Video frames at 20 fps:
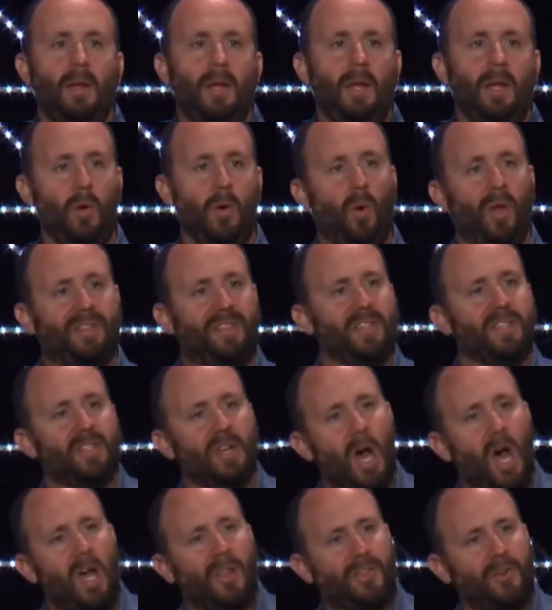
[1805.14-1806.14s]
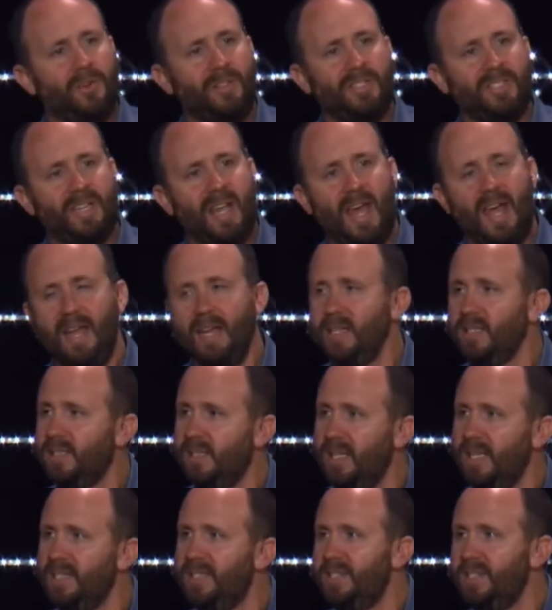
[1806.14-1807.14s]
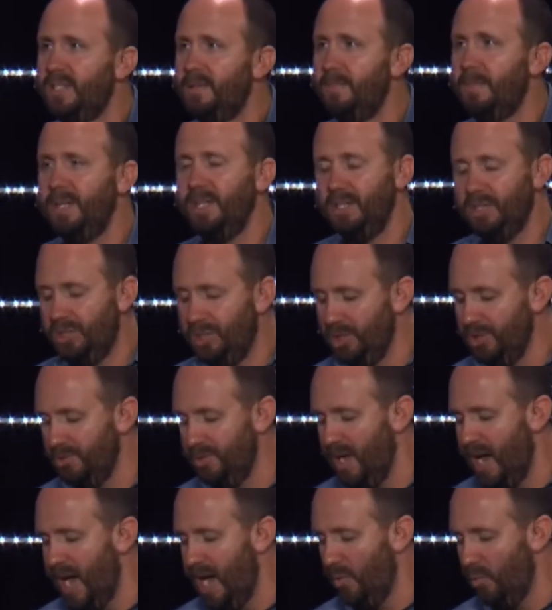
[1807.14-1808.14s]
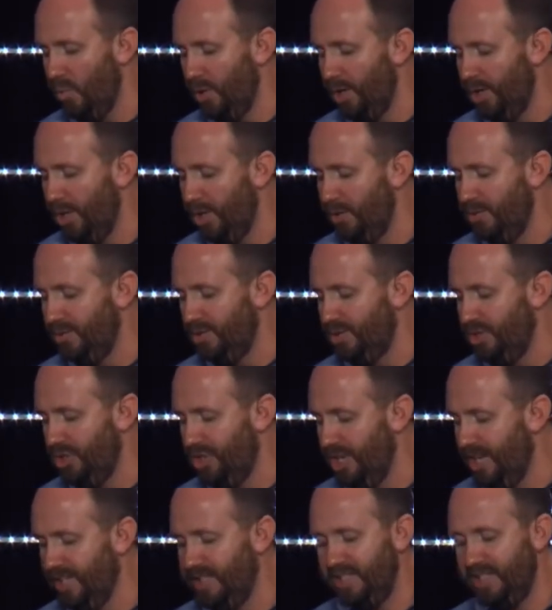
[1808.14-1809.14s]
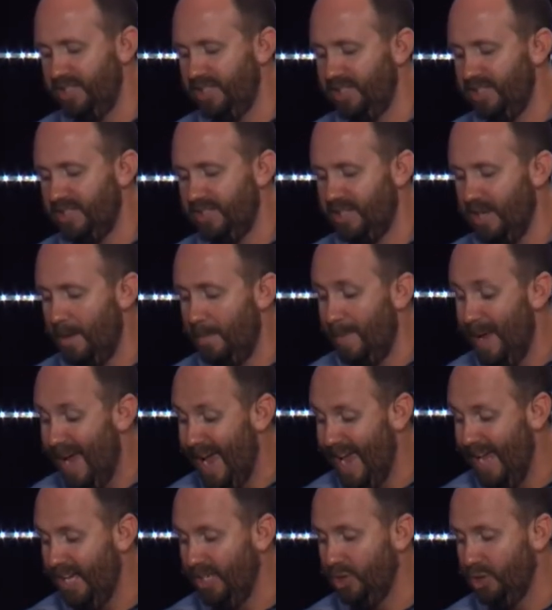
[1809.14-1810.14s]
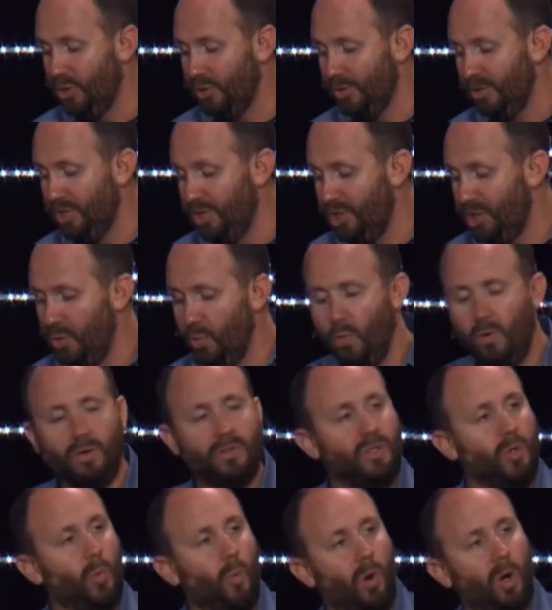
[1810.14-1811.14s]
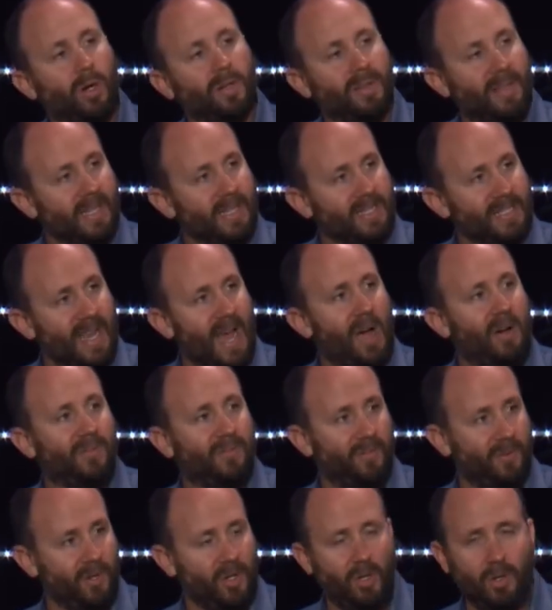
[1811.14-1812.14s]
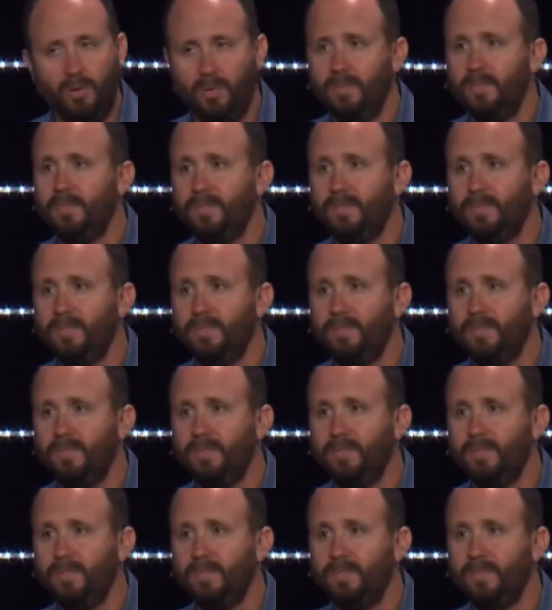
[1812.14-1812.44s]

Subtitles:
And what this author is saying is, listen to me, do not reduce Jesus to some angel that you want to work things out for you.